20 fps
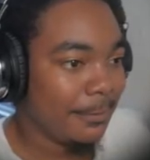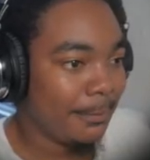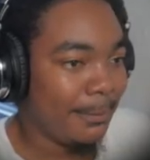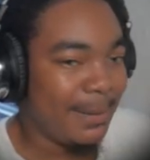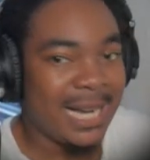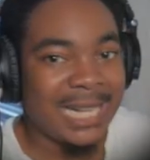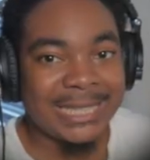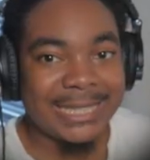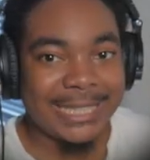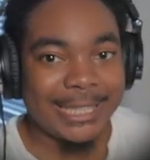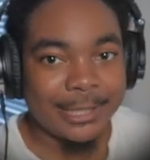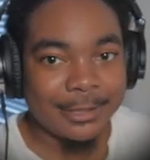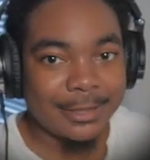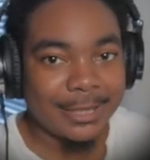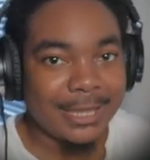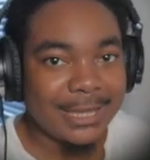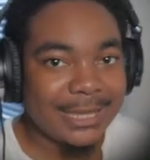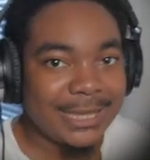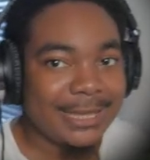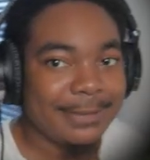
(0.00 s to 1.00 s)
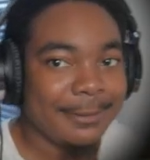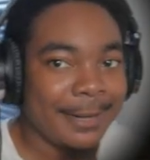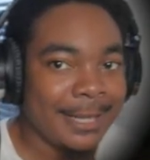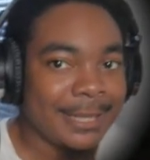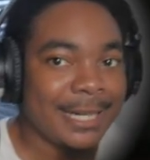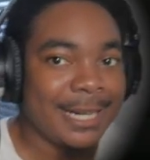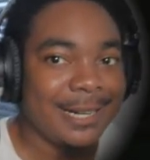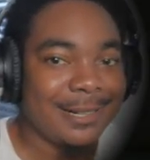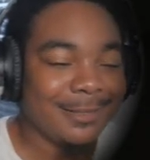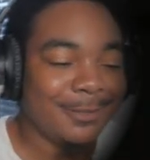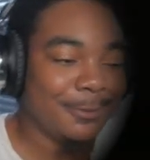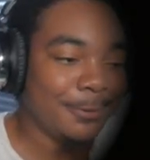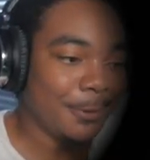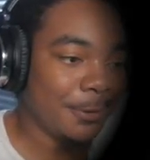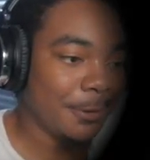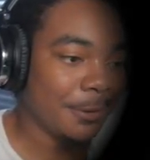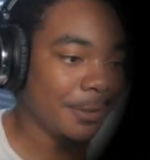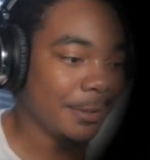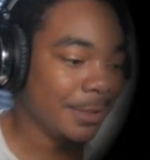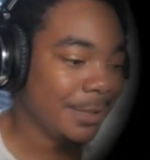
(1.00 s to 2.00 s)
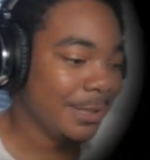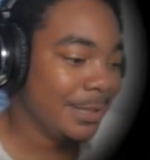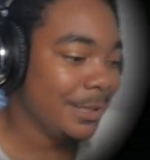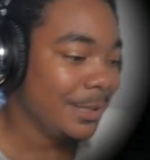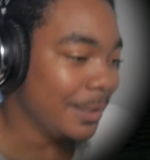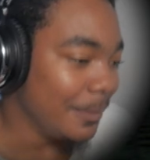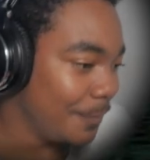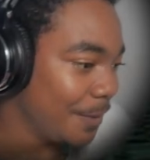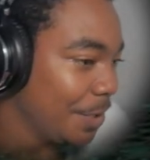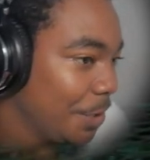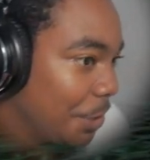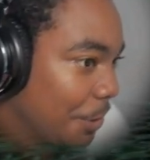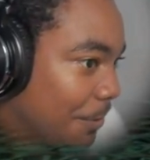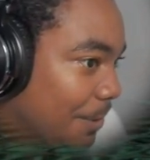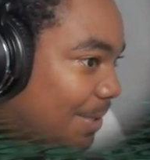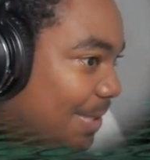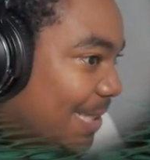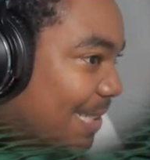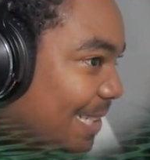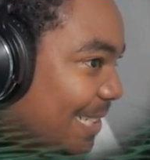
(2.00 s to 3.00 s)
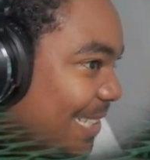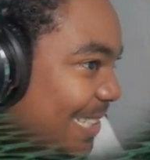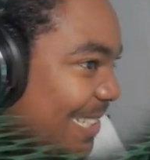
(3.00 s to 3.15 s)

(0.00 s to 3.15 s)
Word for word: my tier list right now for adventures.